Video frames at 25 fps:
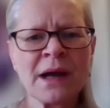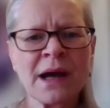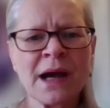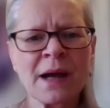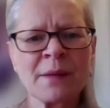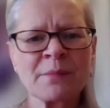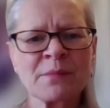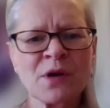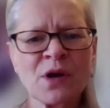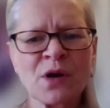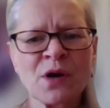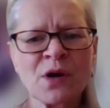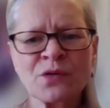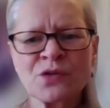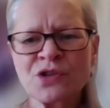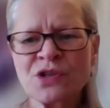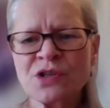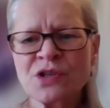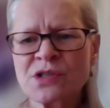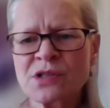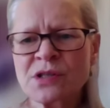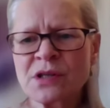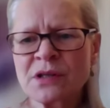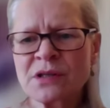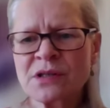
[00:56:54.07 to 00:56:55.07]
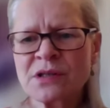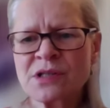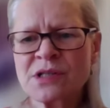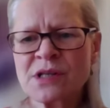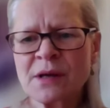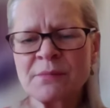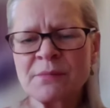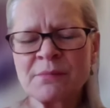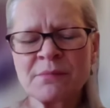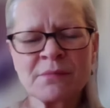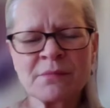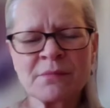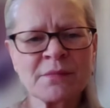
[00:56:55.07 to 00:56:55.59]
I'm conscious that
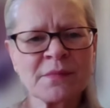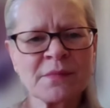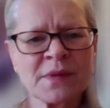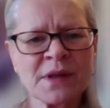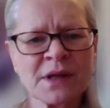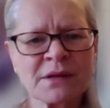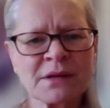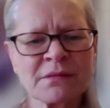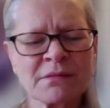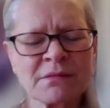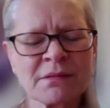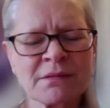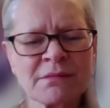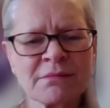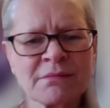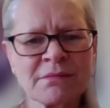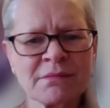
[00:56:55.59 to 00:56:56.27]
um, that